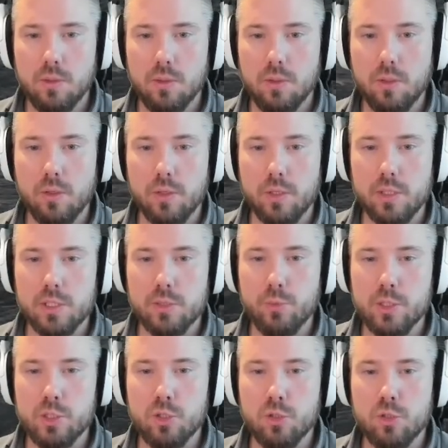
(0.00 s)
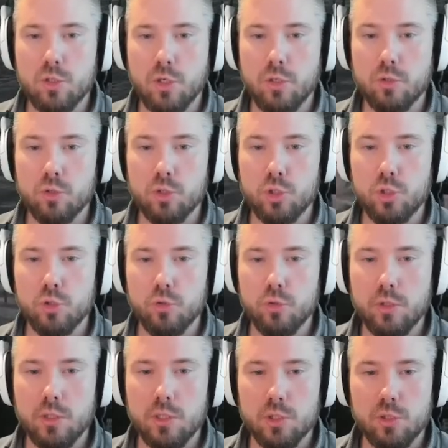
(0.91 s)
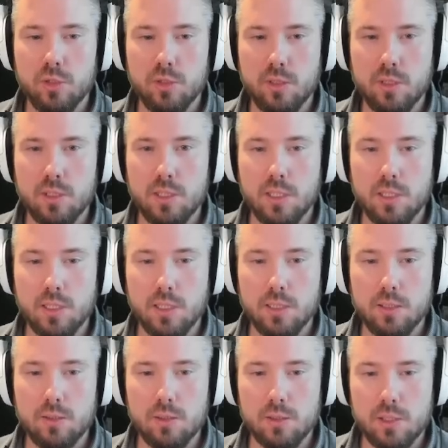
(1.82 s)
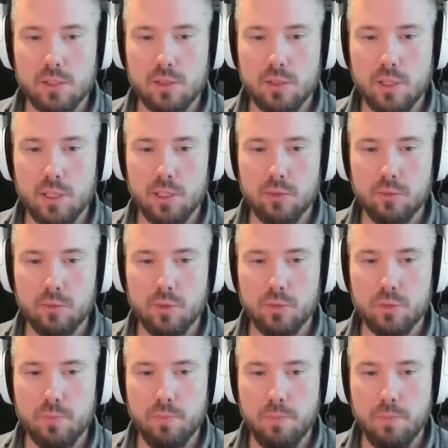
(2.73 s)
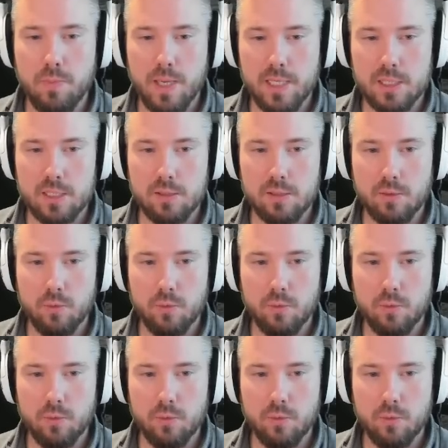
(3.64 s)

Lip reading: Oh, he wants to turn to shoot. He shouldn't have done that because he's gonna eat those massive...